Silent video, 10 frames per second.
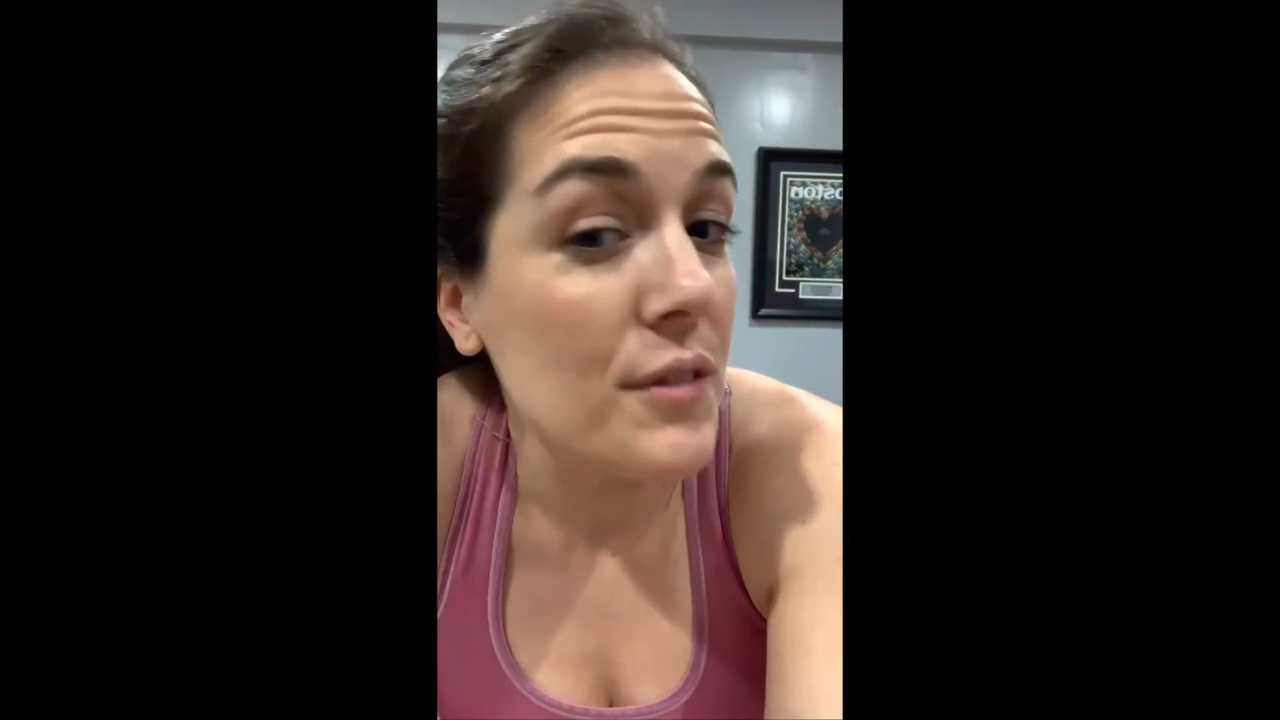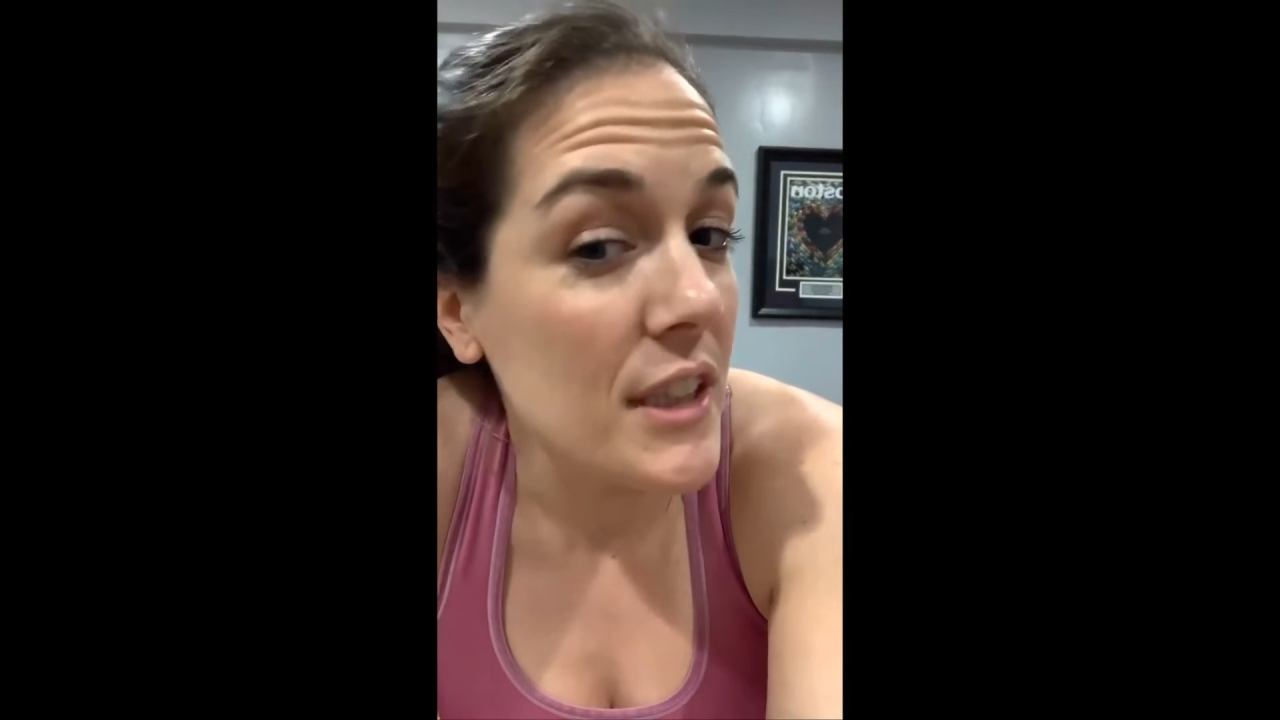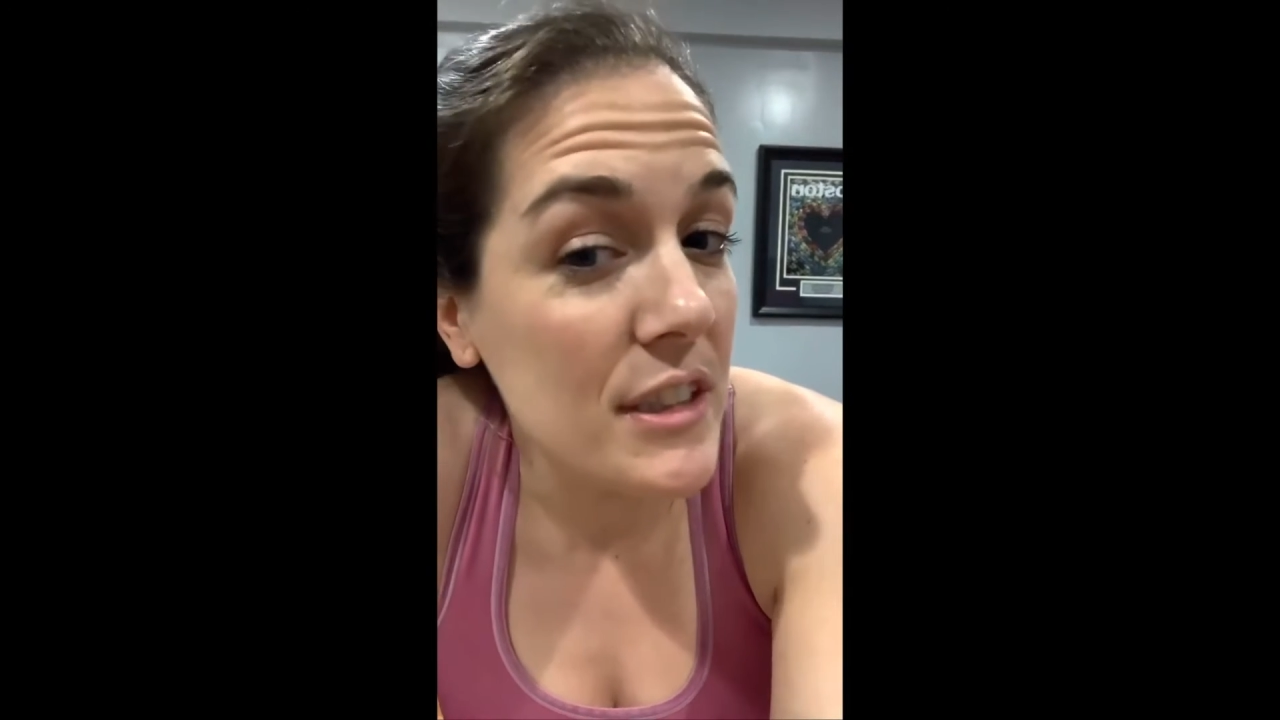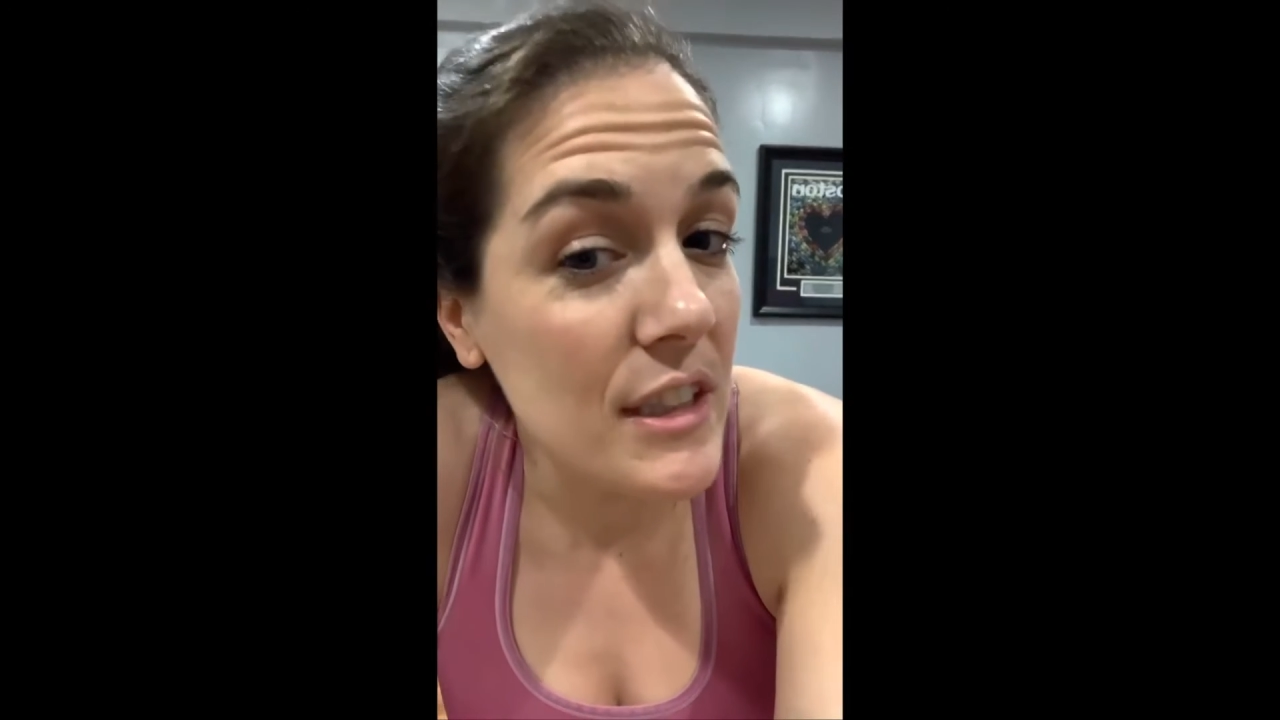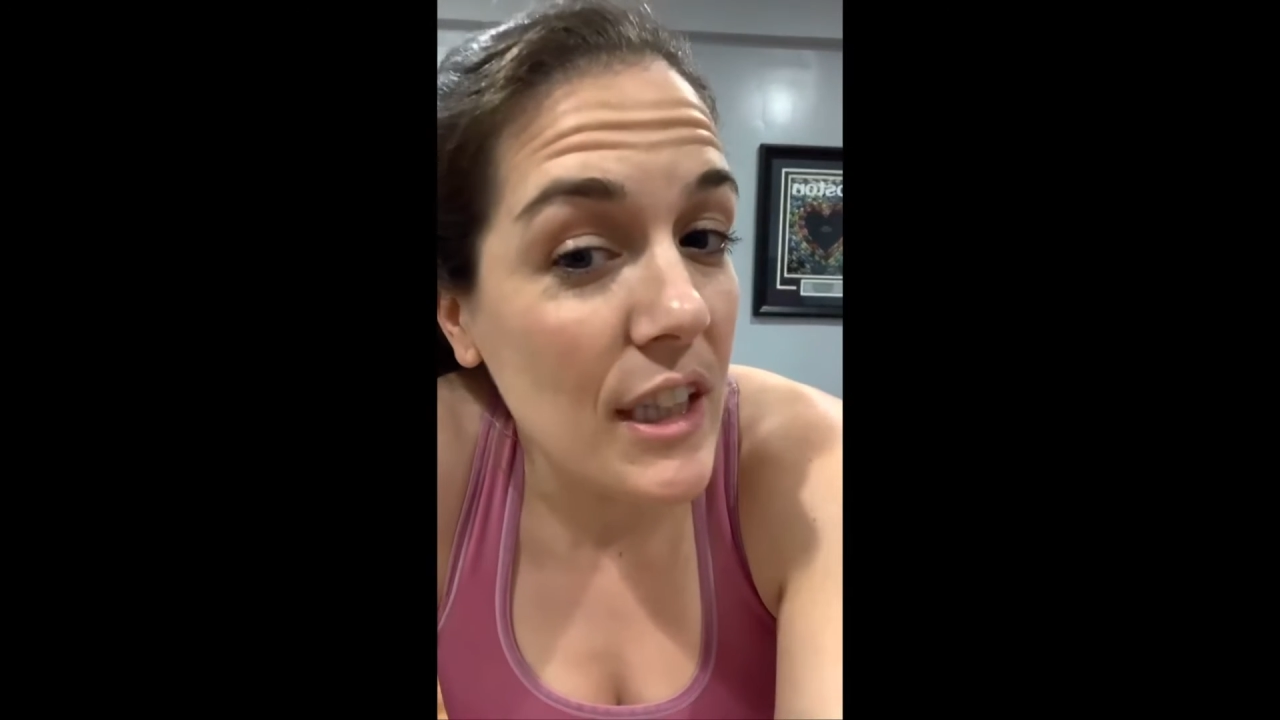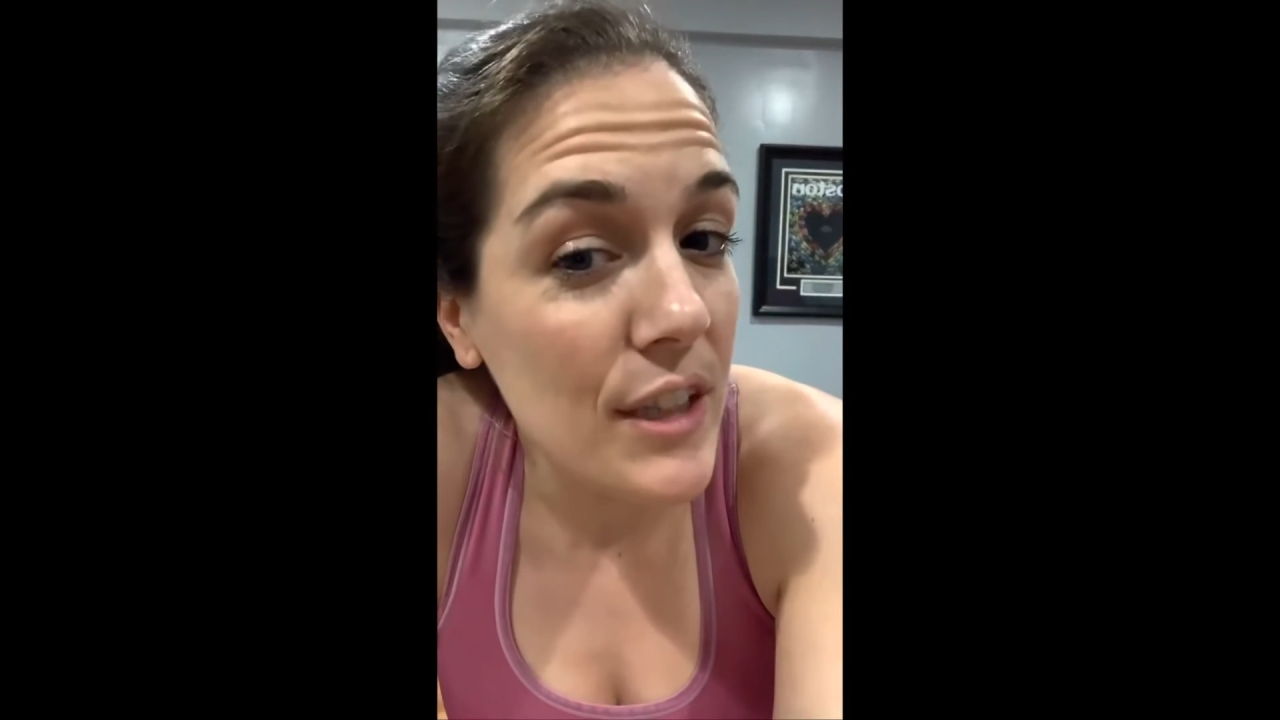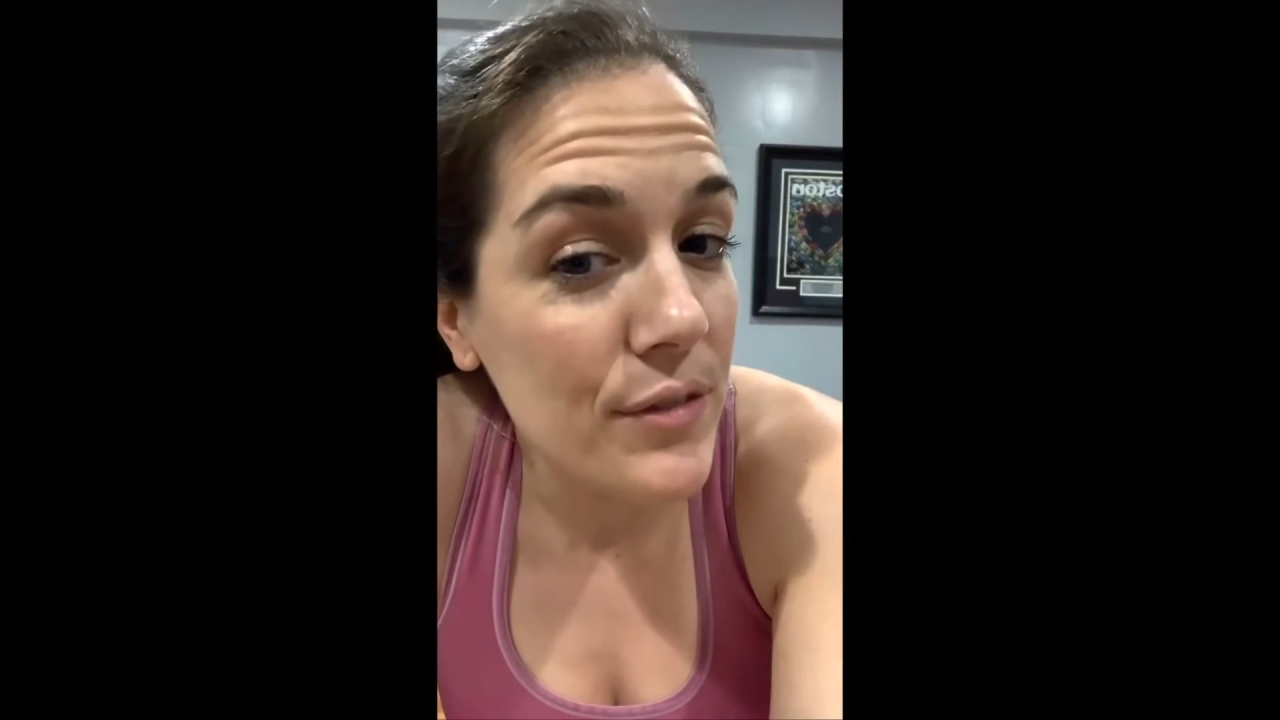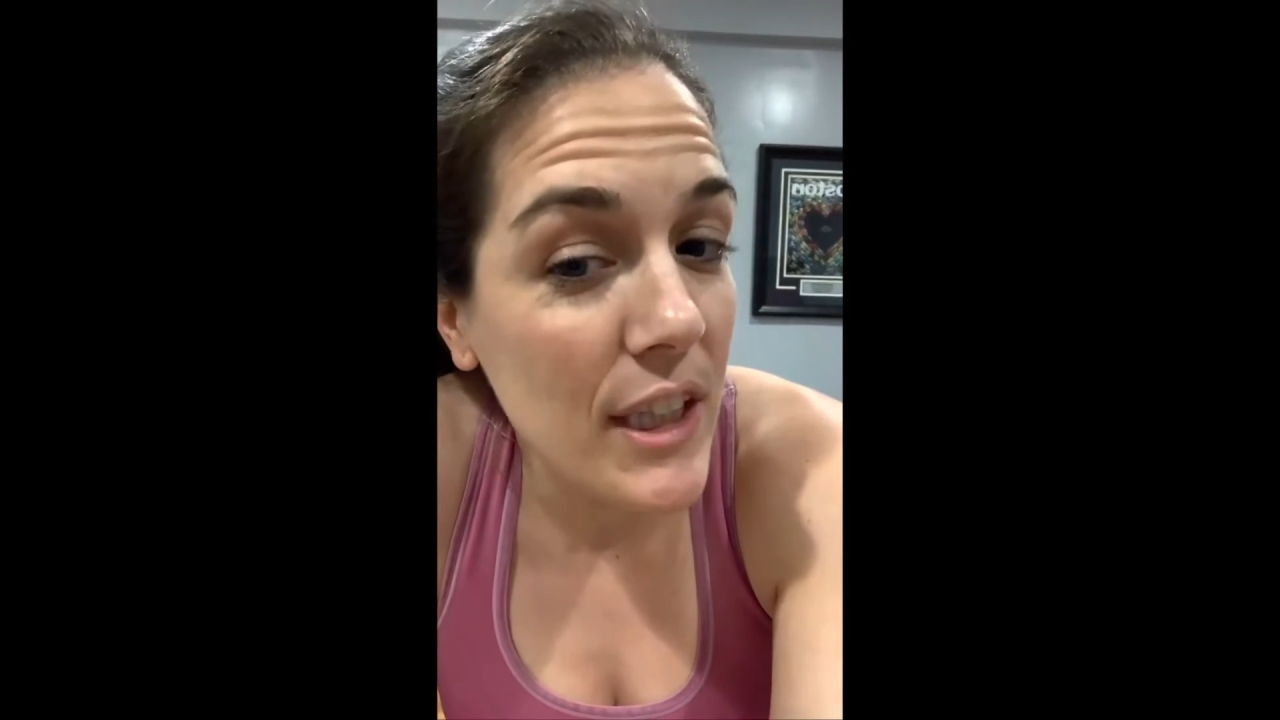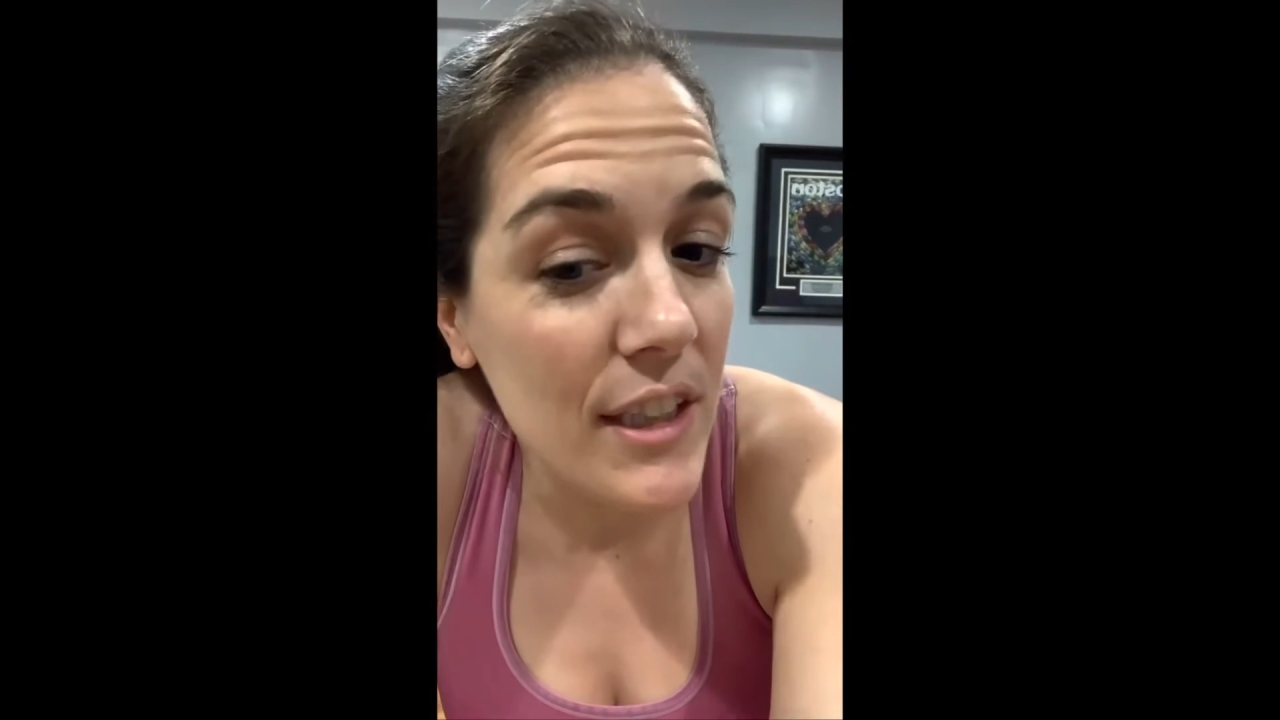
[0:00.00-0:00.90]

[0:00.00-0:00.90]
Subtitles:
consecutive days,